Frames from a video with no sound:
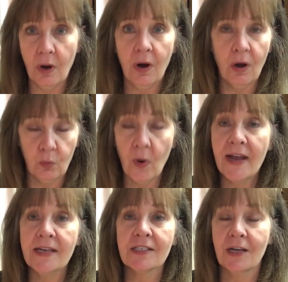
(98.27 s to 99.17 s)
are
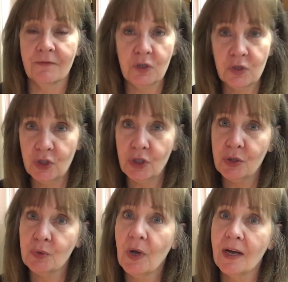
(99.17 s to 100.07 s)
ways of you
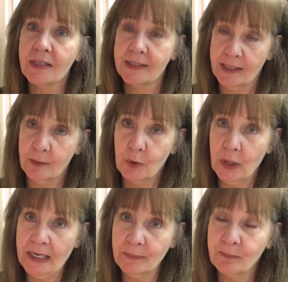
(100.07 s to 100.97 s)
to
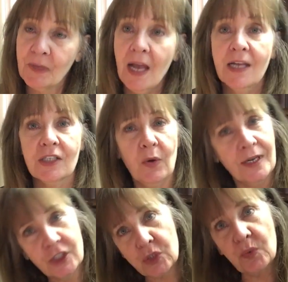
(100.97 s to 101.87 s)
celebrate. So I
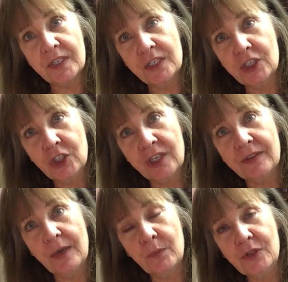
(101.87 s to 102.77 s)
just wanted to share
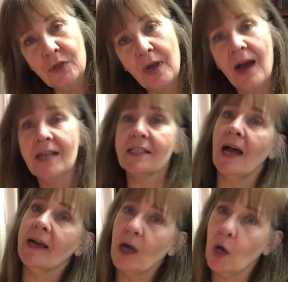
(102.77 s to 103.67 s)
that with you guys.
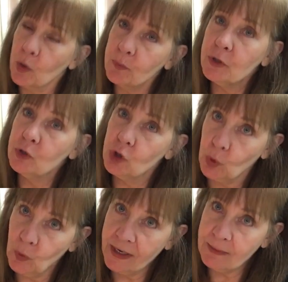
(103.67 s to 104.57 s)
I hope you
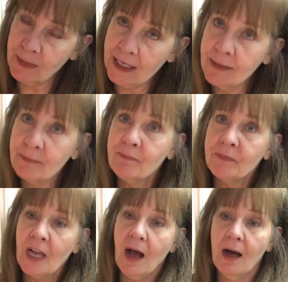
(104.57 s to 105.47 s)
join me
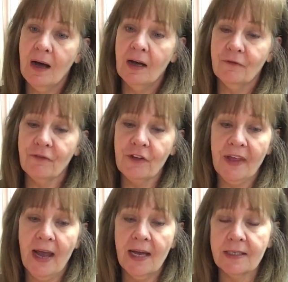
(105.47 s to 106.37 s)
for
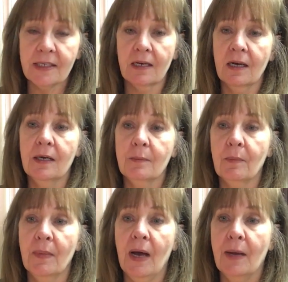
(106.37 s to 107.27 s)
that.
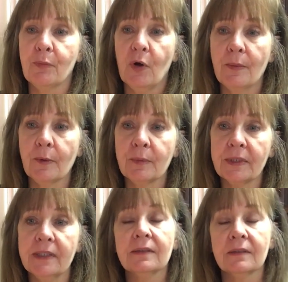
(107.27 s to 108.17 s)
I'm
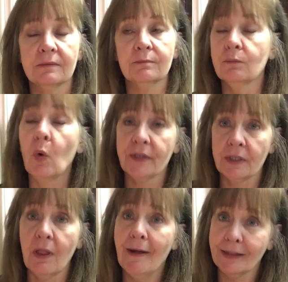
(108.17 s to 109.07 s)
probably, more than
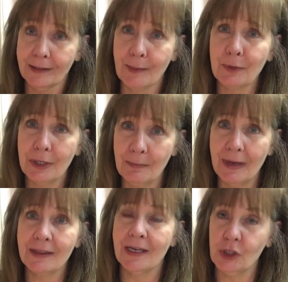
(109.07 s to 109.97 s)
likely, I'm going to
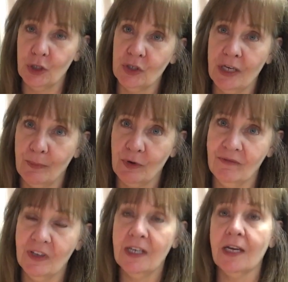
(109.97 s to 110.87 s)
make that two separate
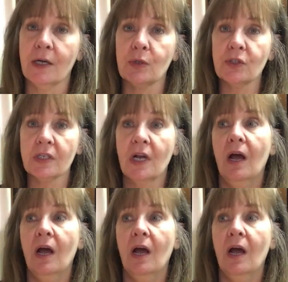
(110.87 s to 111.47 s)
videos